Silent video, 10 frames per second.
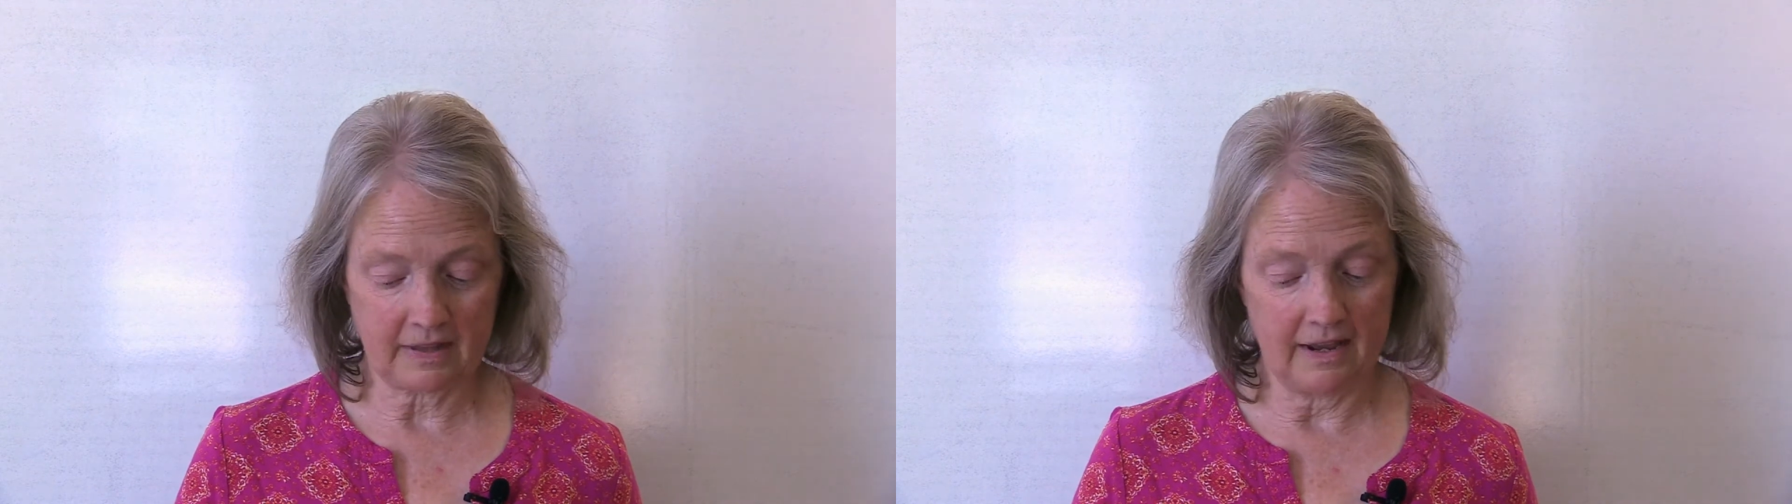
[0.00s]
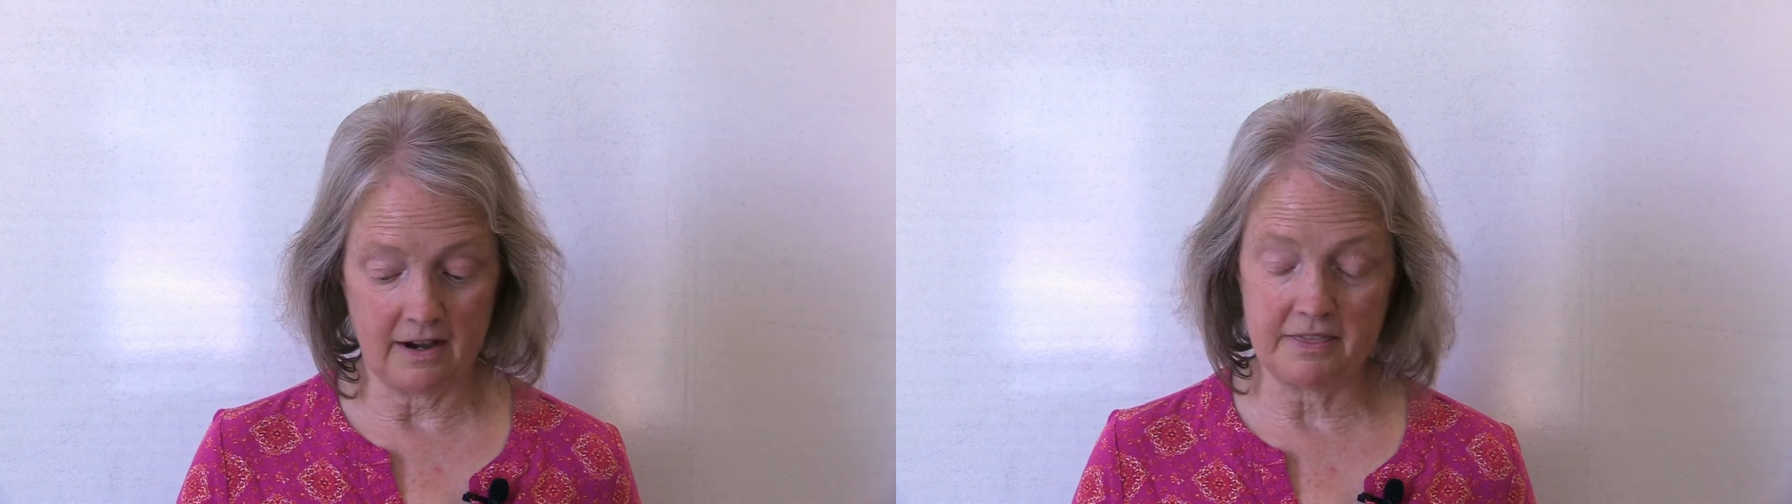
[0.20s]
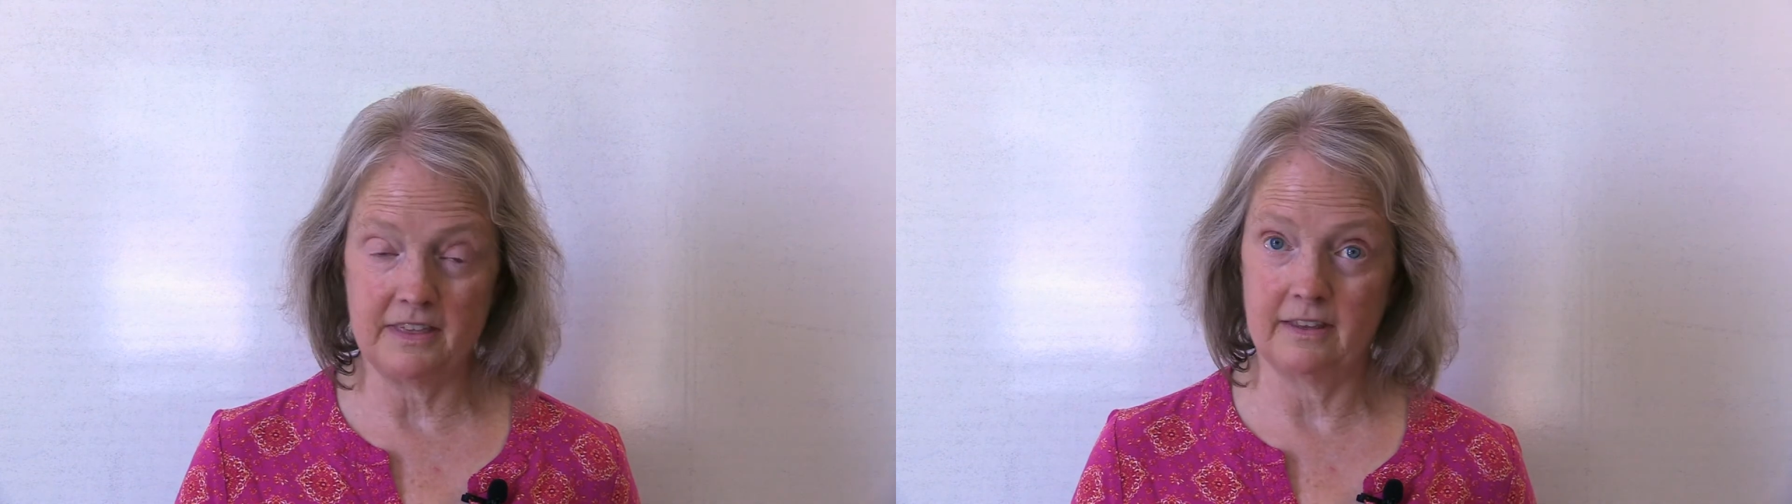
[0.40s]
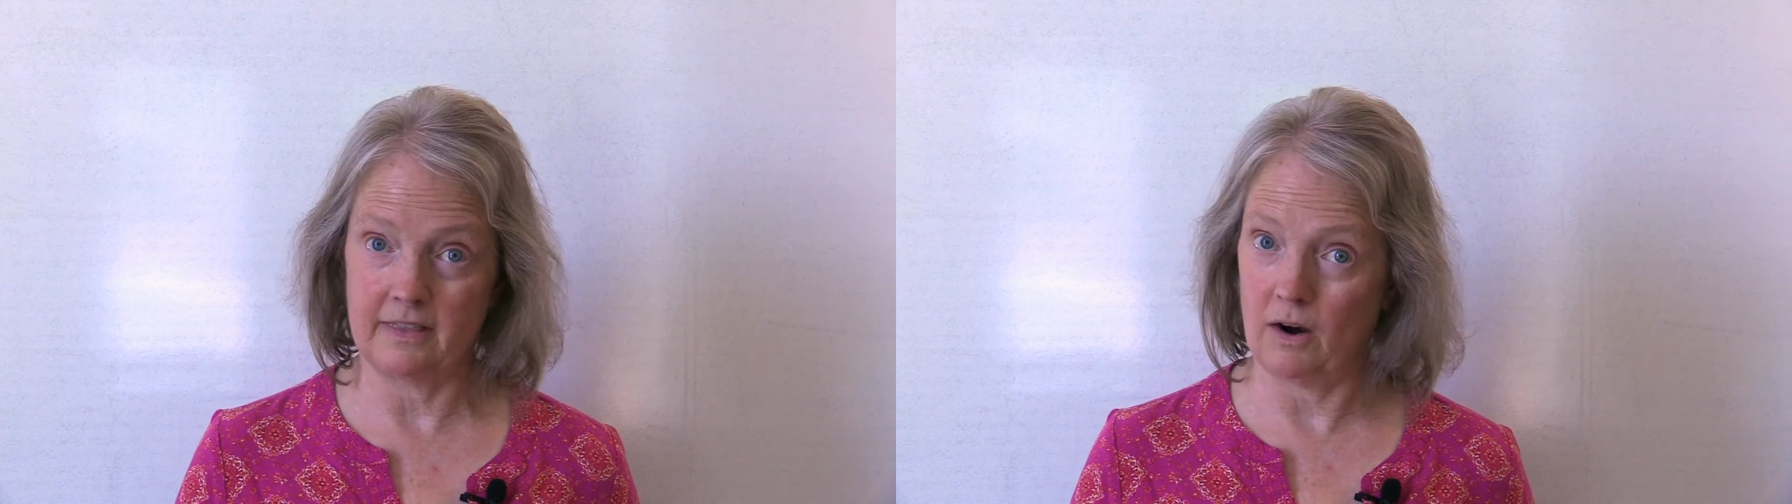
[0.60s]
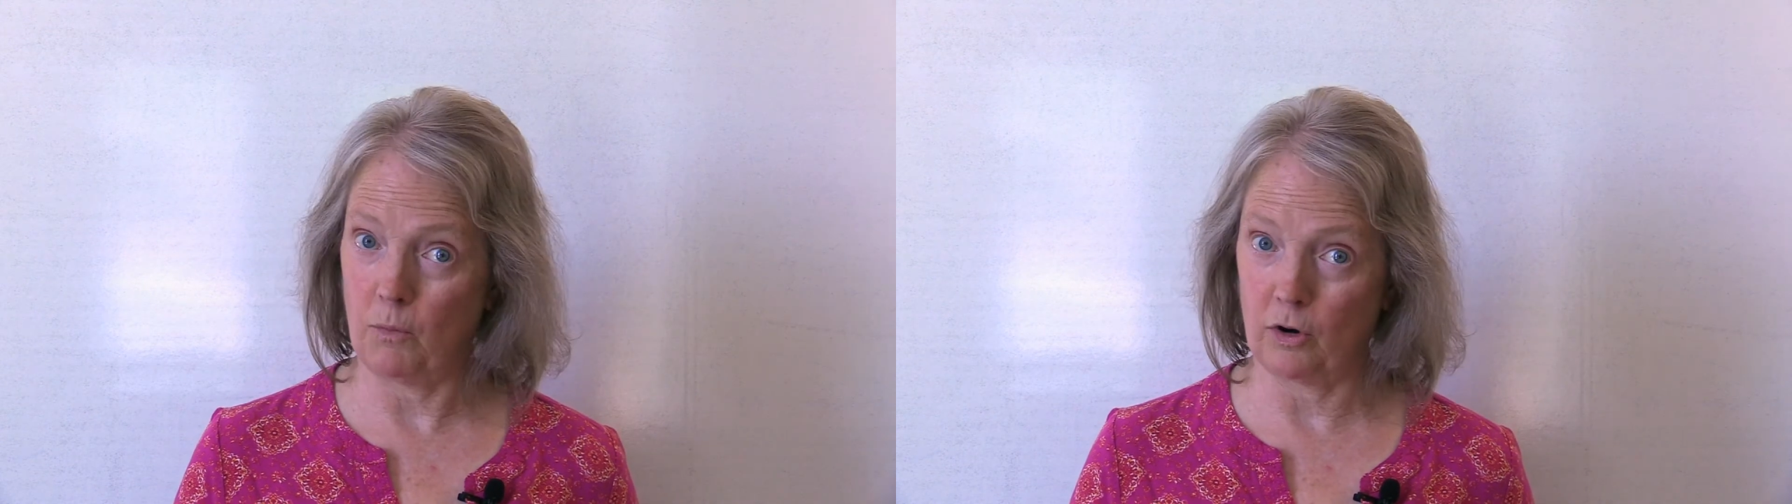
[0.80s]
and I think
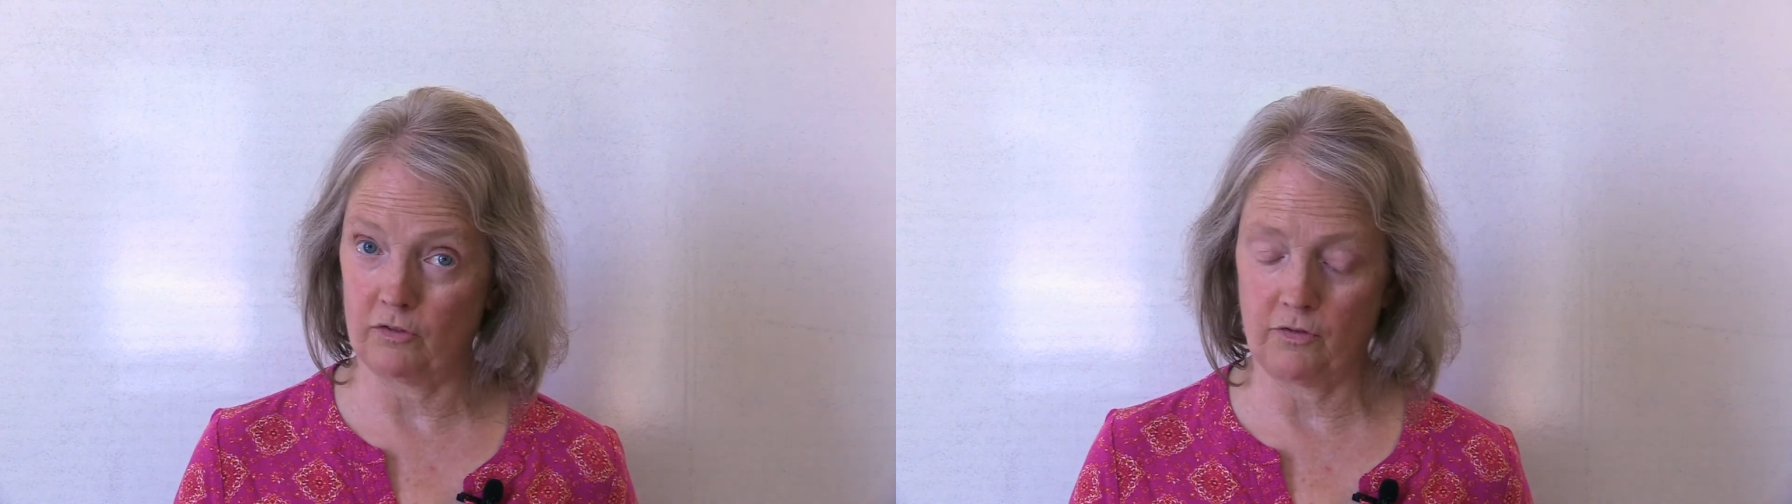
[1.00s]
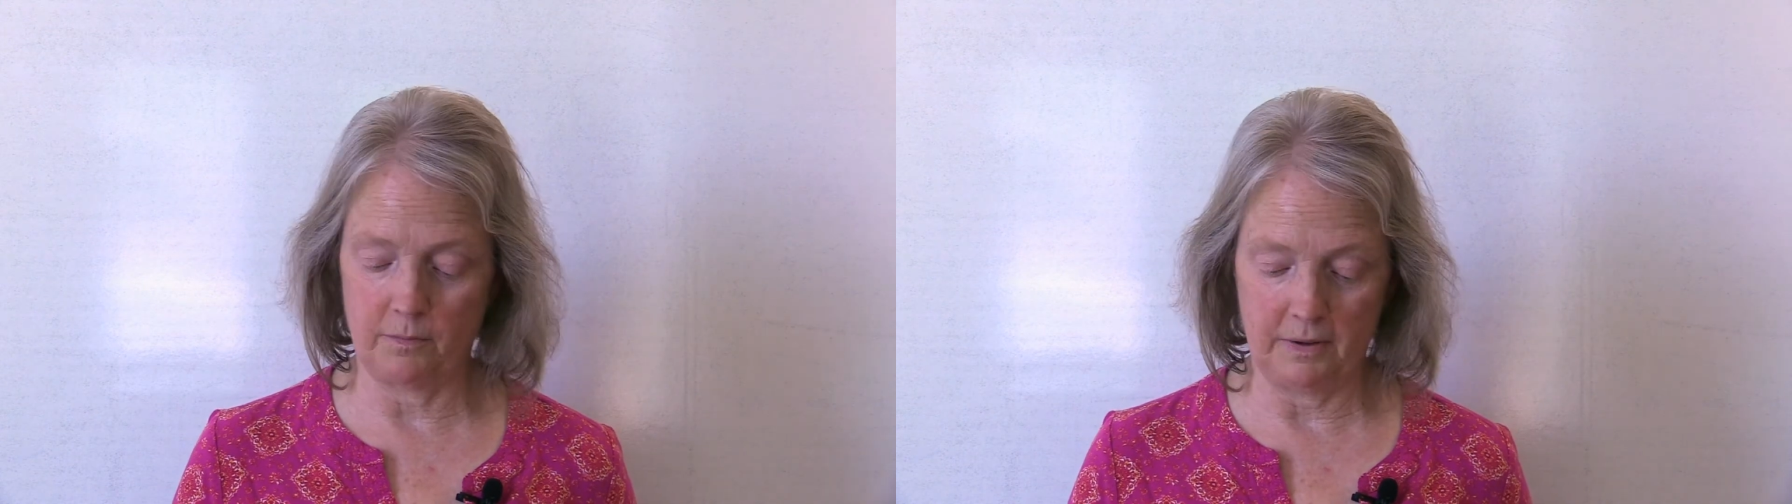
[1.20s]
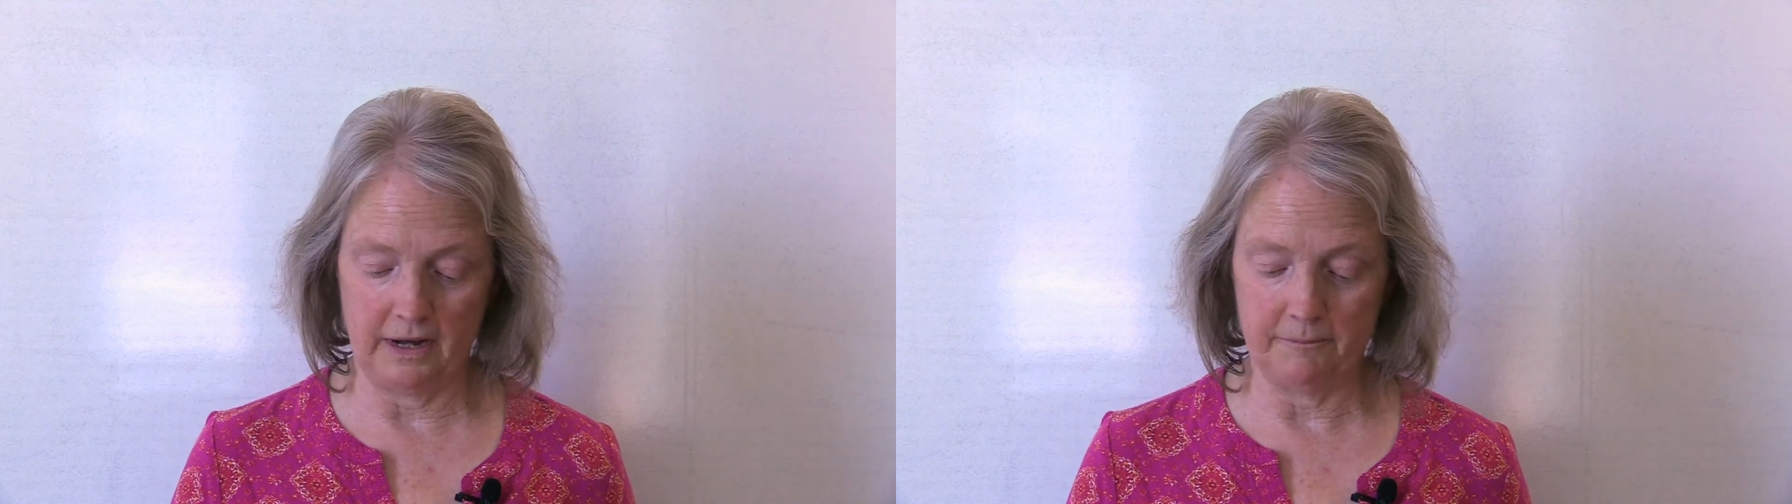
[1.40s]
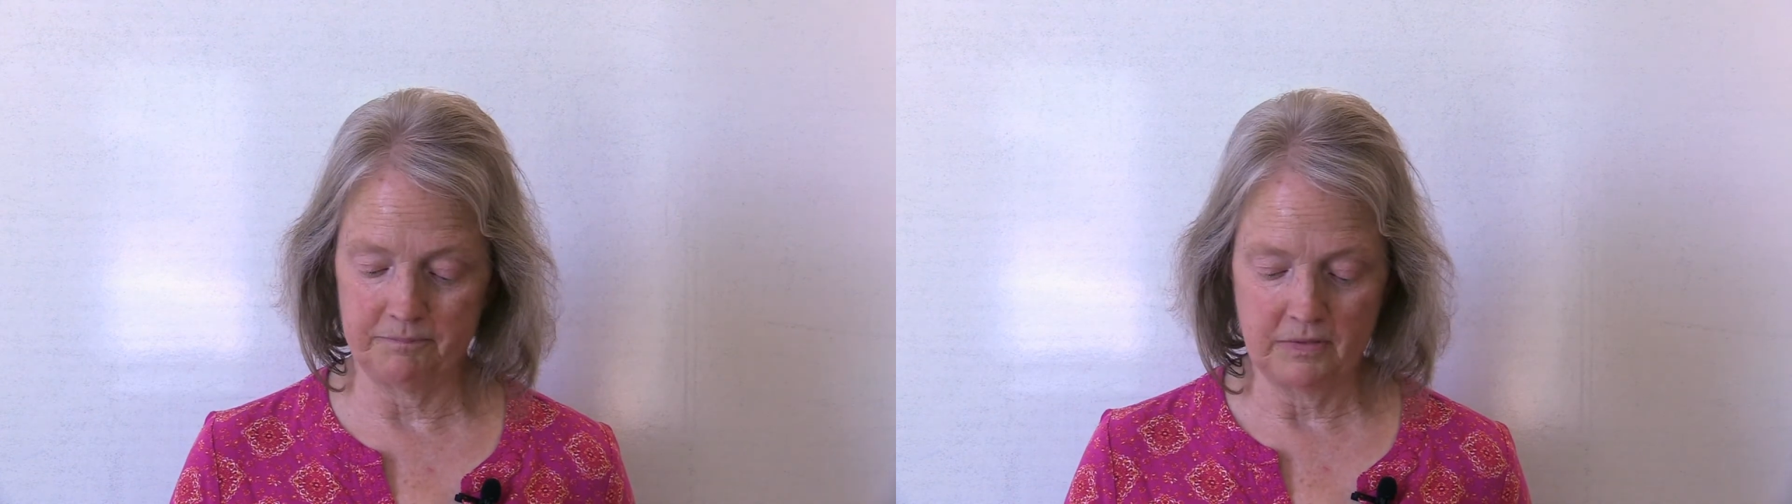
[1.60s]
that worked for me.